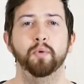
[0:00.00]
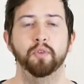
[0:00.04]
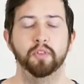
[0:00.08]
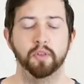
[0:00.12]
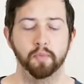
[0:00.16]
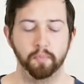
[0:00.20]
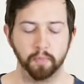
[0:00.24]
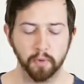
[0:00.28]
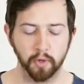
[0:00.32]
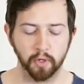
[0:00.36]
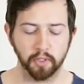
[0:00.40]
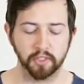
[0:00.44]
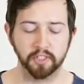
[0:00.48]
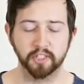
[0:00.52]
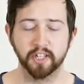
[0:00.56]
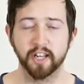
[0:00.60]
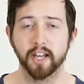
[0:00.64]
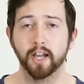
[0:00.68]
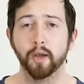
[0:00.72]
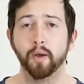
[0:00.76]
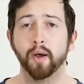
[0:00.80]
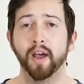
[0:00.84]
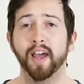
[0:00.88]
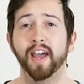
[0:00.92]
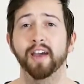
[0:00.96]
with the box
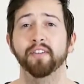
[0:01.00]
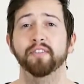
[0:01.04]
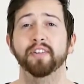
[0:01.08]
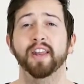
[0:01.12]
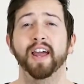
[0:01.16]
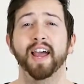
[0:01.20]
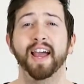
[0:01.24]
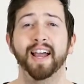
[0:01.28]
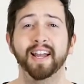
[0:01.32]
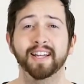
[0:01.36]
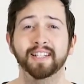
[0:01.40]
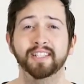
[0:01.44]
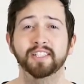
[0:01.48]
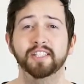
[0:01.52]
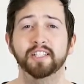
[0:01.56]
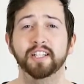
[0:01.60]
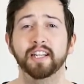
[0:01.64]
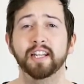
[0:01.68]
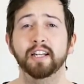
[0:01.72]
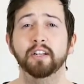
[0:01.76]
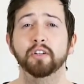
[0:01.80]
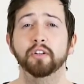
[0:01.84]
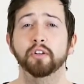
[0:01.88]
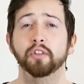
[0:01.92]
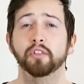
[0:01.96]
now. I haven't
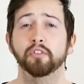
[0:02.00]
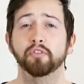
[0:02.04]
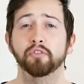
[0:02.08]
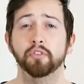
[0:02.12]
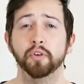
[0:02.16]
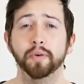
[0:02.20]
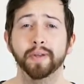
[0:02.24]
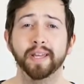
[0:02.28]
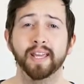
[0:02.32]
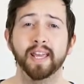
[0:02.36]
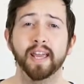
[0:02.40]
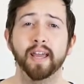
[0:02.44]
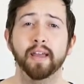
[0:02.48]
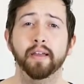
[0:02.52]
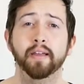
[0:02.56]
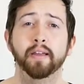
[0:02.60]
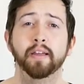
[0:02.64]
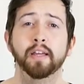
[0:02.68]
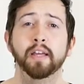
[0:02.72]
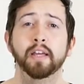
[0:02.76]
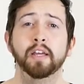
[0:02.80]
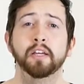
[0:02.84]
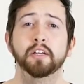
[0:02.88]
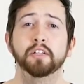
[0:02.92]
actually looked through it yet,